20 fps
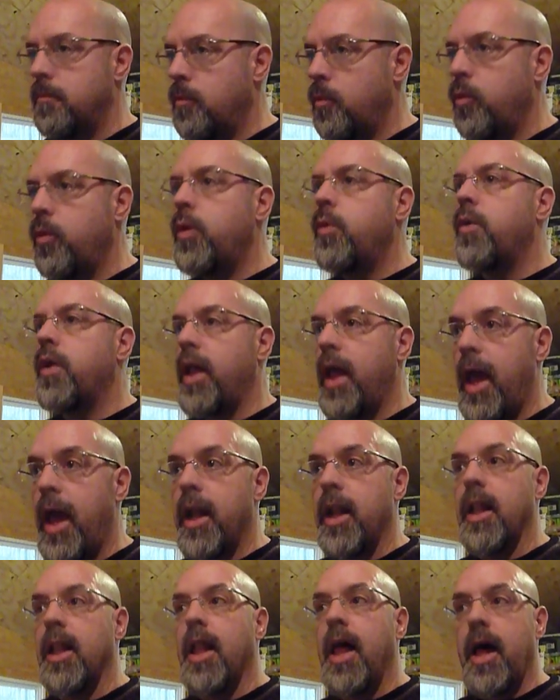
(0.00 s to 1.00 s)
we would have had
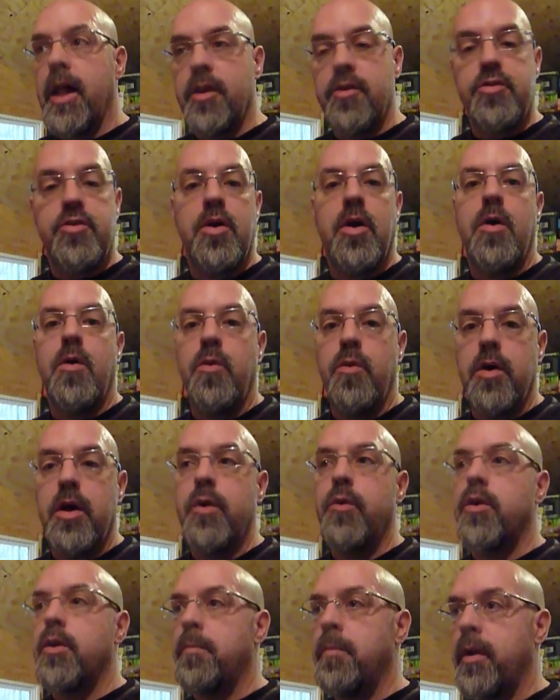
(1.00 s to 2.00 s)
a lot of snow it
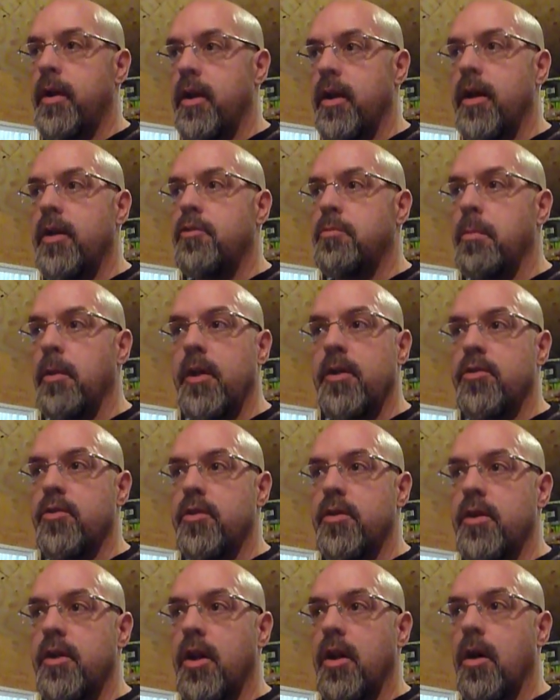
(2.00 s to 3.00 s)
would have been a nice
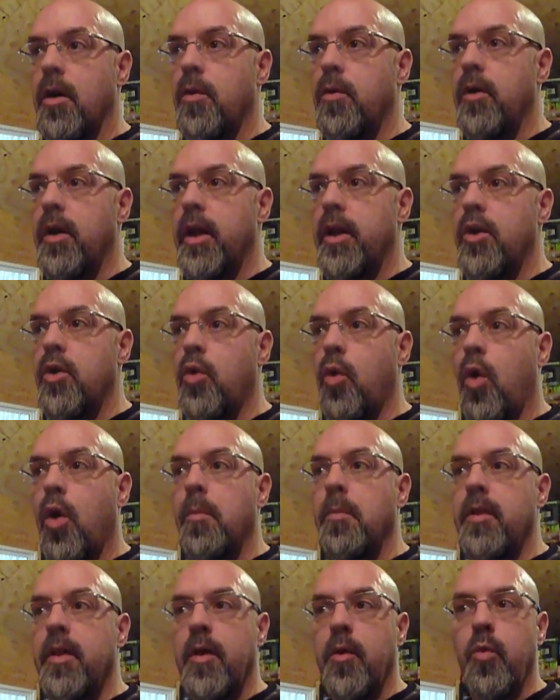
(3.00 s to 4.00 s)
blizzard you know and
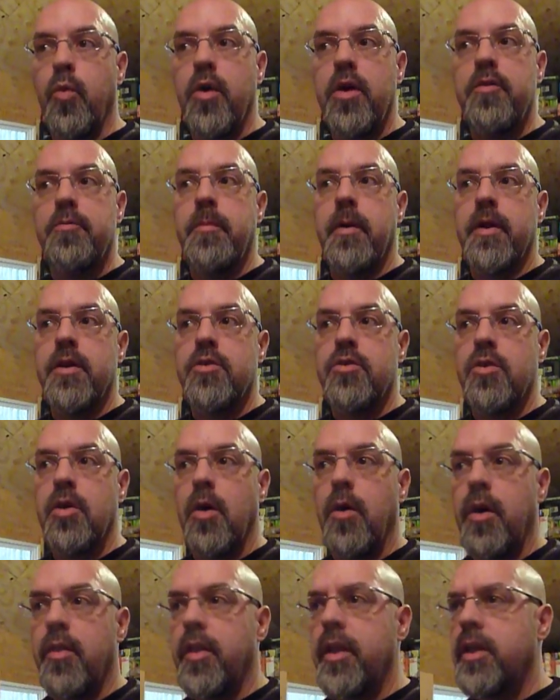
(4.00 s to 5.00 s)
normally it would have been
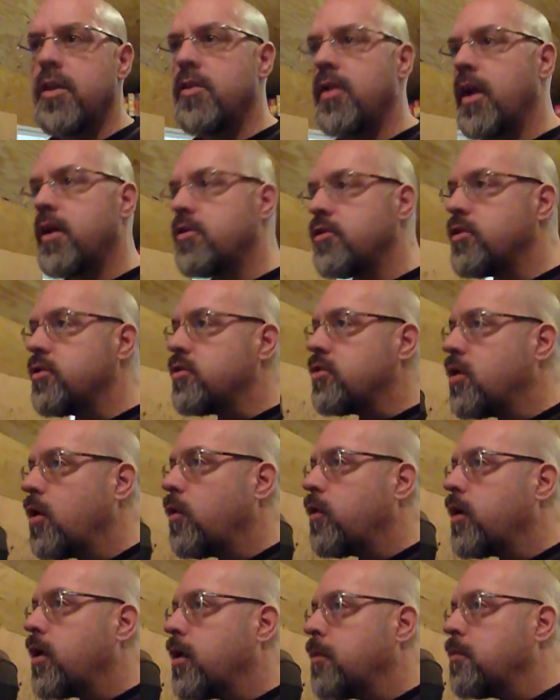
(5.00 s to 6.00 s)
snow i think it's actually
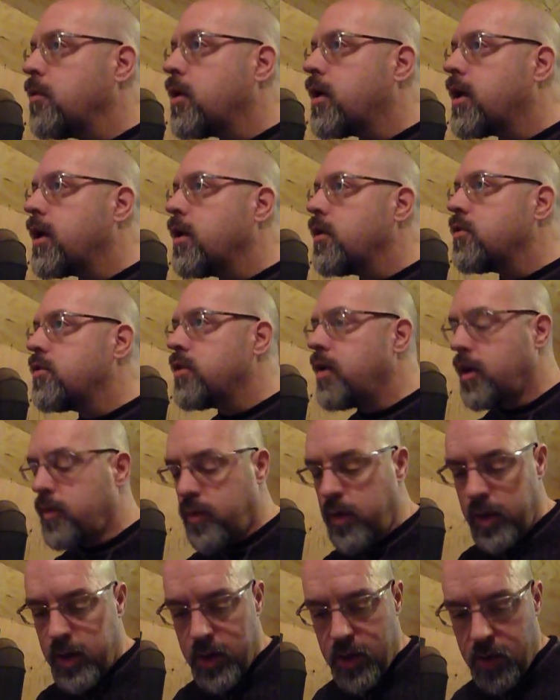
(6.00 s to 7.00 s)
snowing i'm looking outside
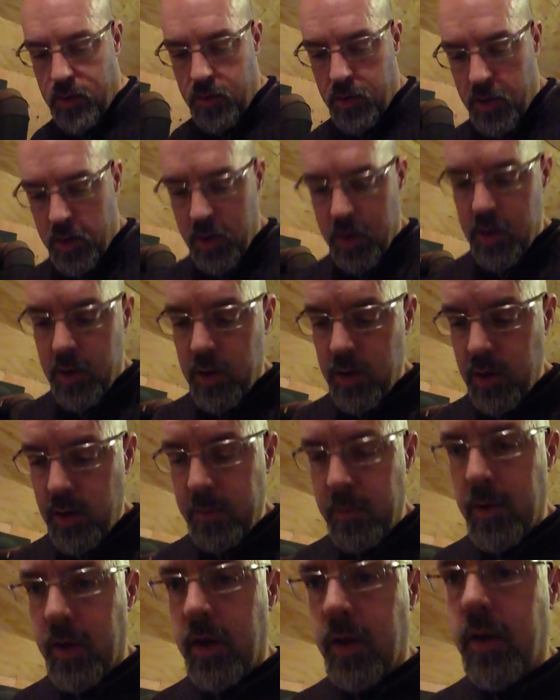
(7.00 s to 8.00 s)
right now
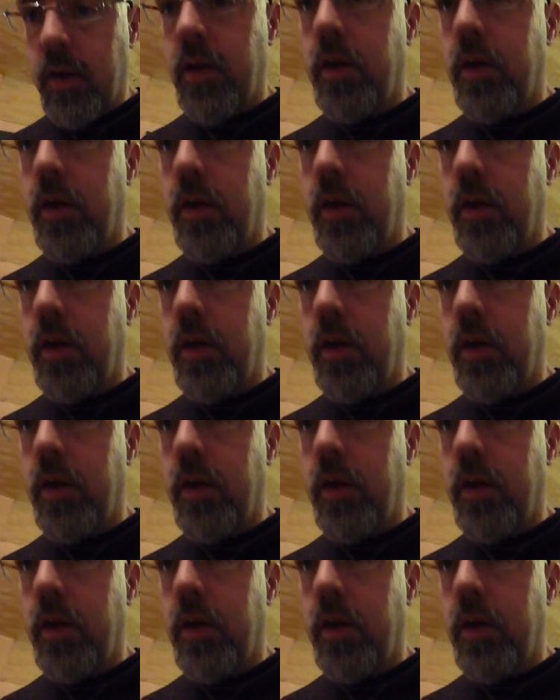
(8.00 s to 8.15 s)
let me